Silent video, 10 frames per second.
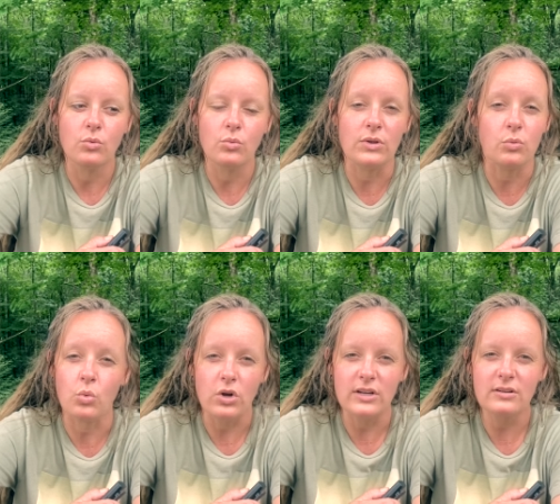with
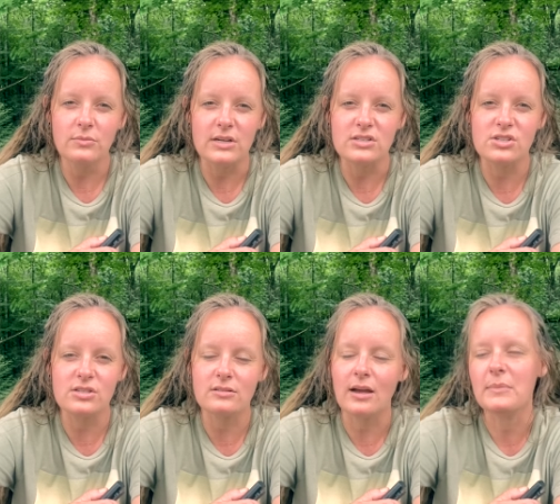wood,
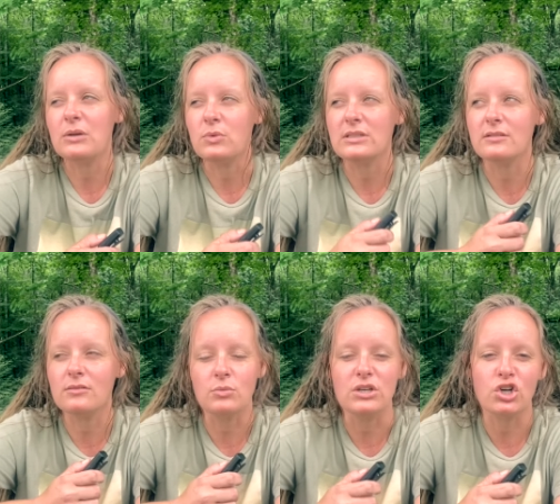which I mean, we
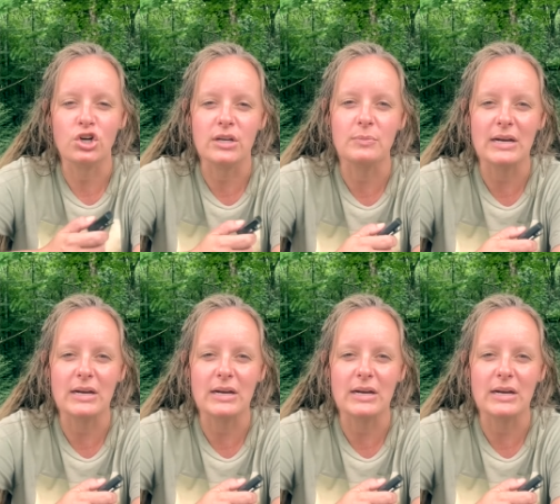we could,